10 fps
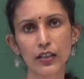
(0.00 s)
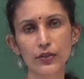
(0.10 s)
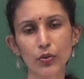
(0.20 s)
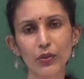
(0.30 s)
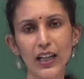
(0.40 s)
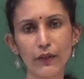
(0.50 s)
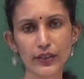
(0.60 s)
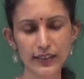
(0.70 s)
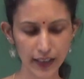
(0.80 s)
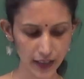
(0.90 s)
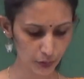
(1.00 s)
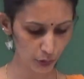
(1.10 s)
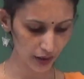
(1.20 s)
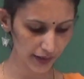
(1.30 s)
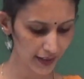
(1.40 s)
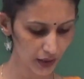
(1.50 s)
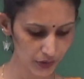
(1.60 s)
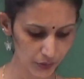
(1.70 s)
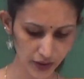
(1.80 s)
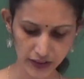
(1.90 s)
So where was he working? He
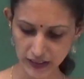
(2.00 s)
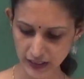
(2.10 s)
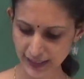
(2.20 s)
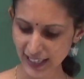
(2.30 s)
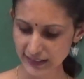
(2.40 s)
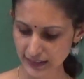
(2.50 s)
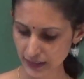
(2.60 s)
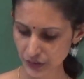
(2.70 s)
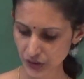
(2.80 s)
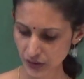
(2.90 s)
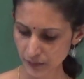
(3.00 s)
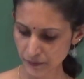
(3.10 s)
was working in a gas station.